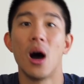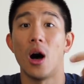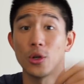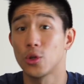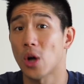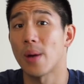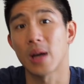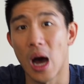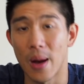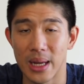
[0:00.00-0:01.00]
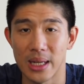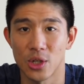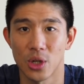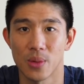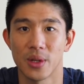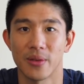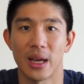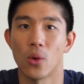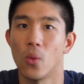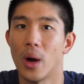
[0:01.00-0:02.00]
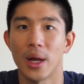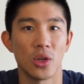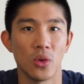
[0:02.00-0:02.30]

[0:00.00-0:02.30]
Also drop a comment in terms of like what